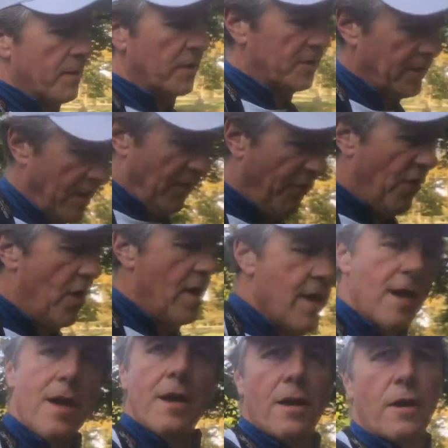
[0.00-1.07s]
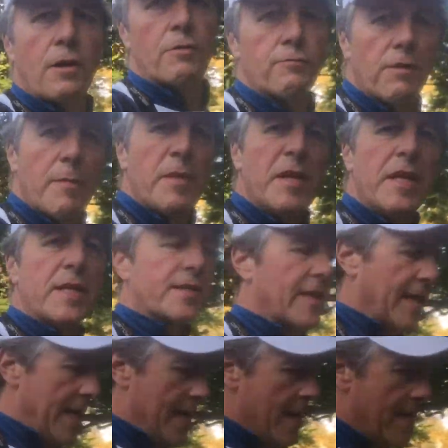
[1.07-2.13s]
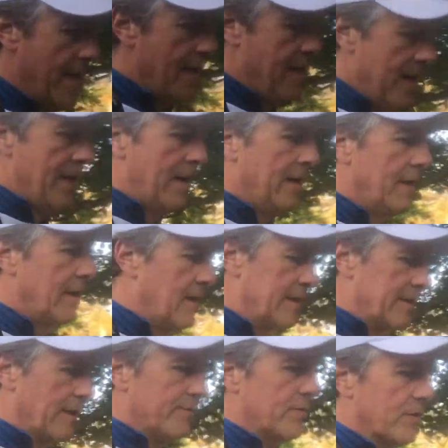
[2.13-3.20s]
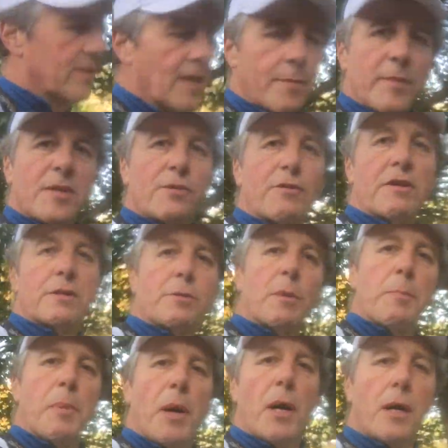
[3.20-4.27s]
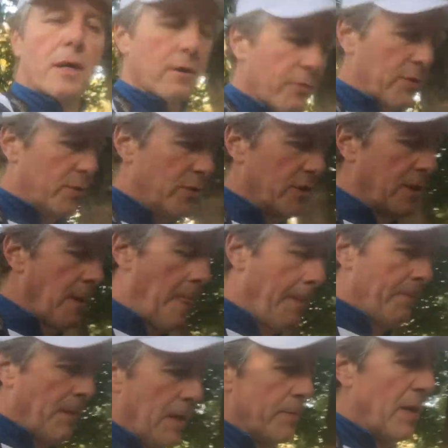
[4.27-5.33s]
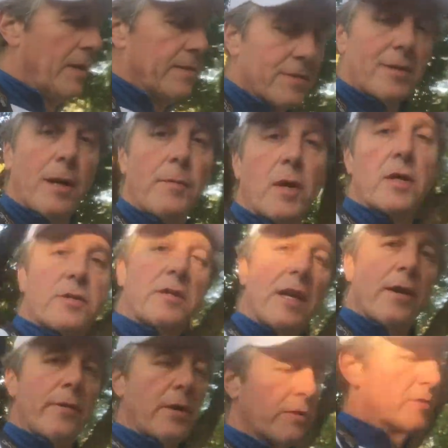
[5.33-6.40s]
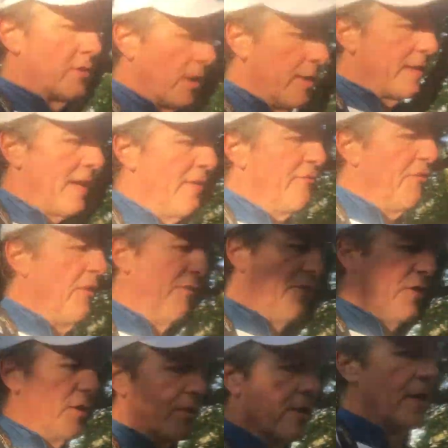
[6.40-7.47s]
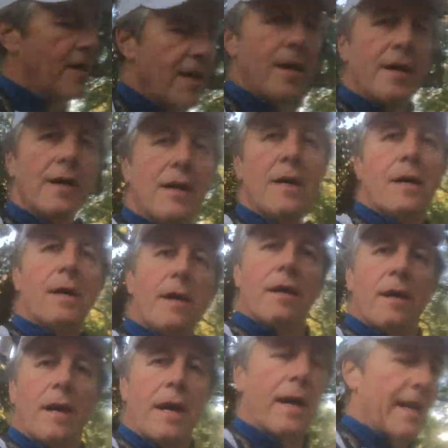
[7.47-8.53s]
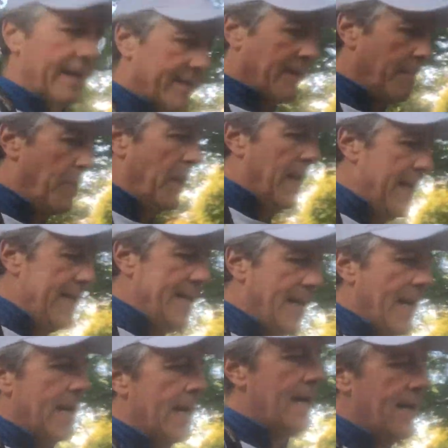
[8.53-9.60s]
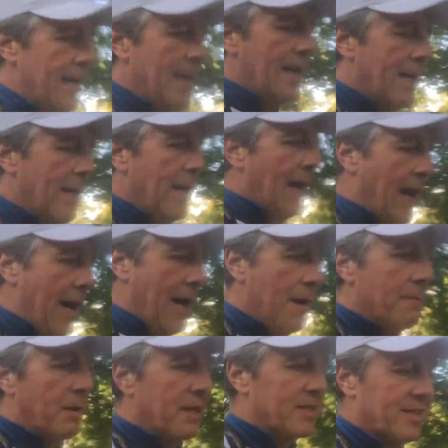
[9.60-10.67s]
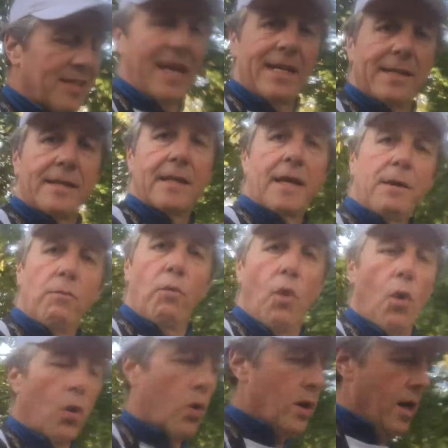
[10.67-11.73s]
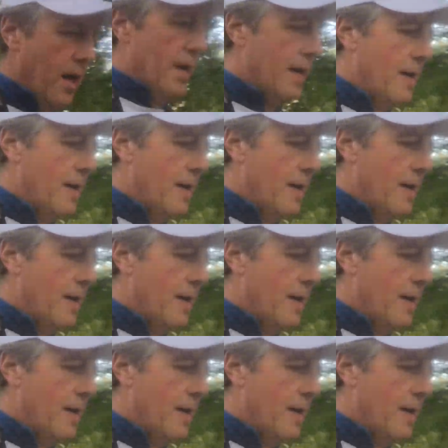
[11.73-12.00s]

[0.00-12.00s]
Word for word: myself reminiscing as I've just come into Richmond Park which was about this time last year when I was starting to get fit for this uh, escapade uh, my Saturday walk